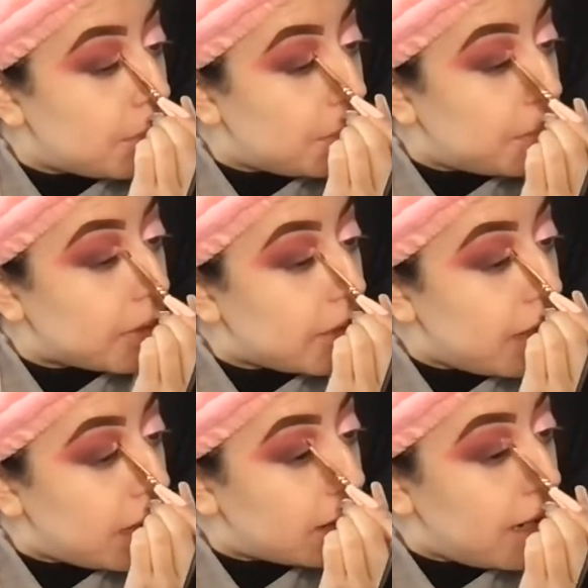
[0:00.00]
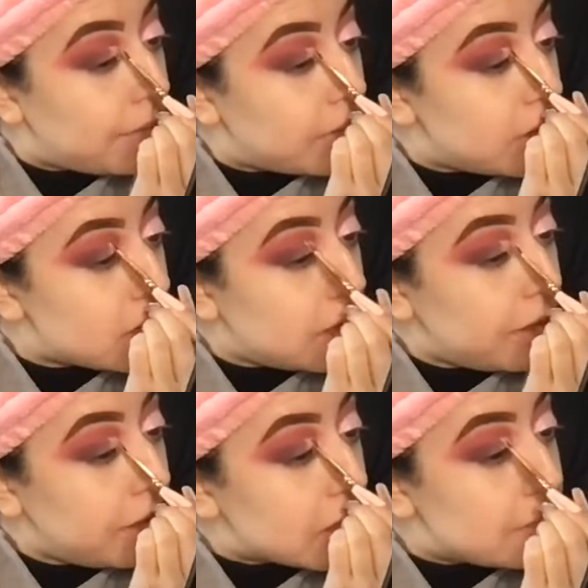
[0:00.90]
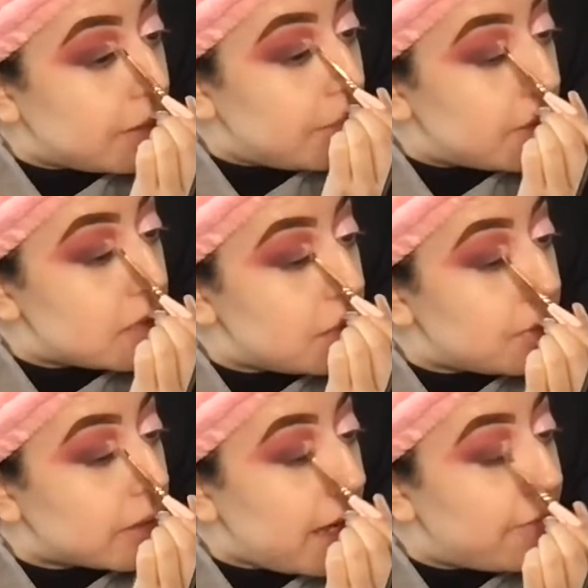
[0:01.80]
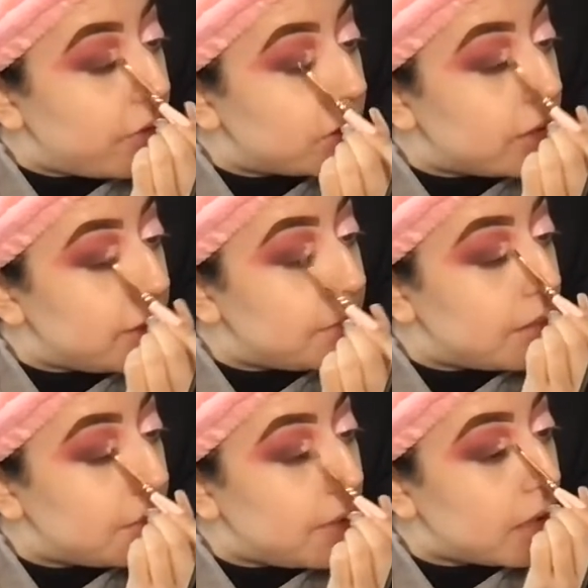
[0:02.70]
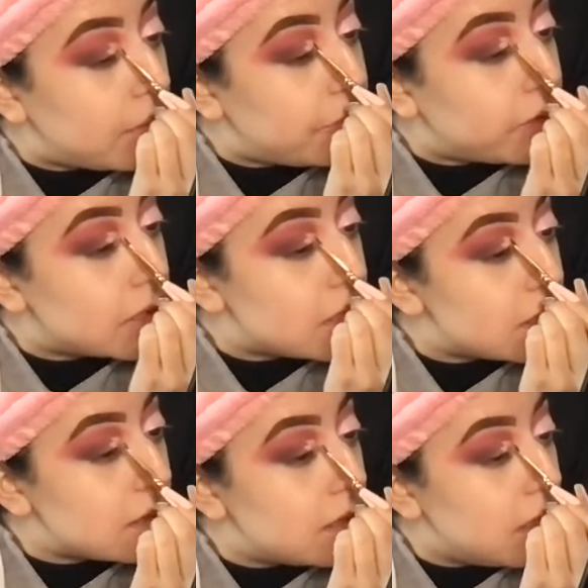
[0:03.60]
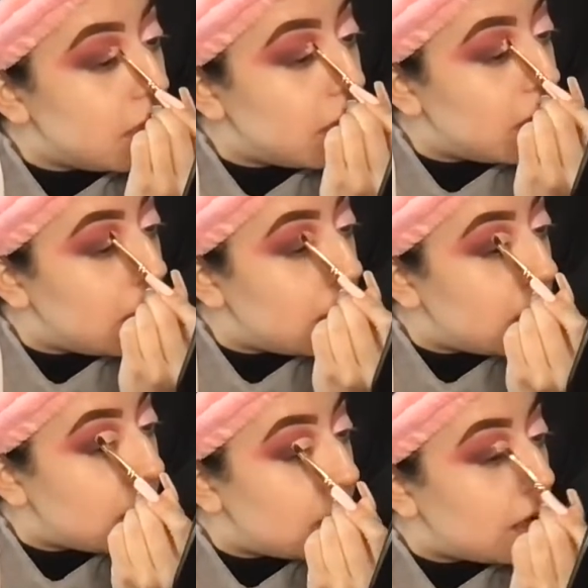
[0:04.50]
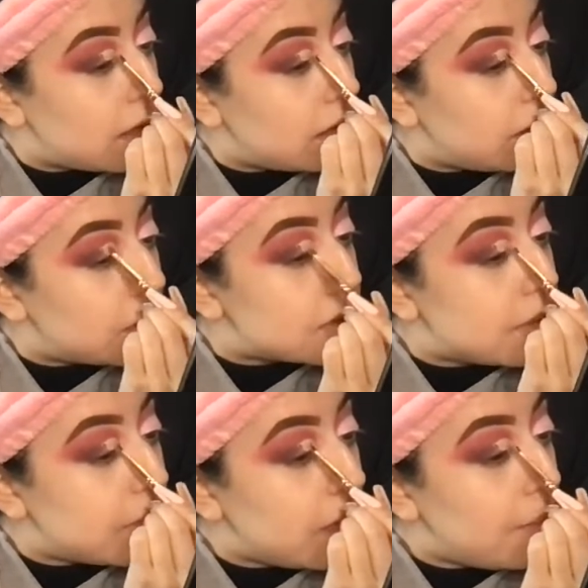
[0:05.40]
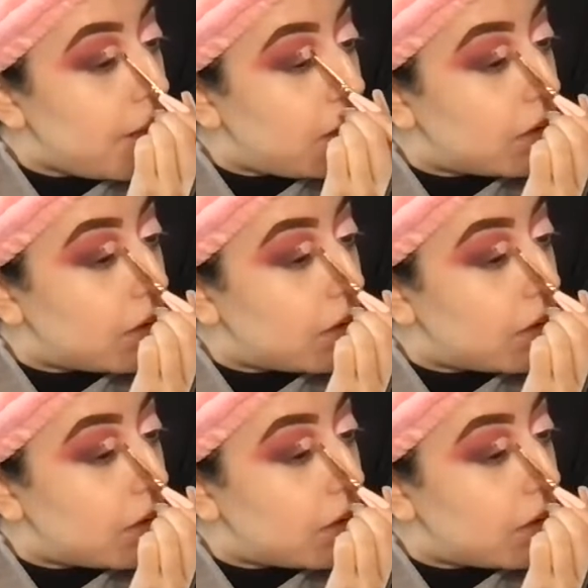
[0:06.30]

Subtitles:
But yeah, I really started experimenting with Kat Von D makeup first. I don't know, something about